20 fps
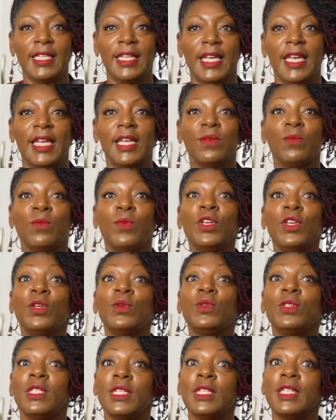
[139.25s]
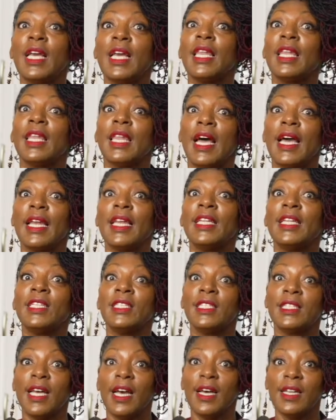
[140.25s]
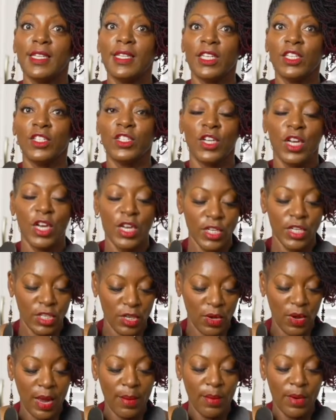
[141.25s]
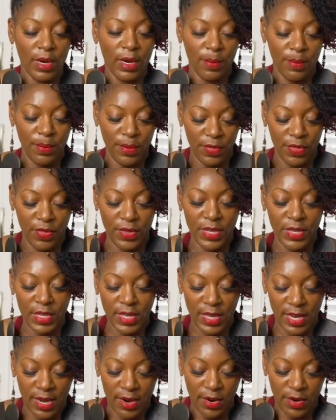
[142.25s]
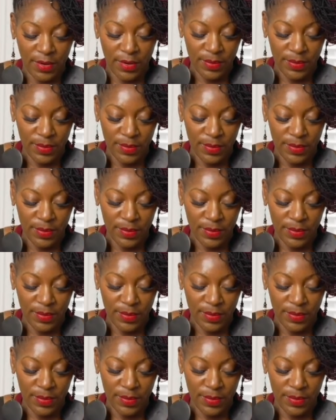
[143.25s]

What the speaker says: And we use this a lot in sausage. So I'm going to put this in there.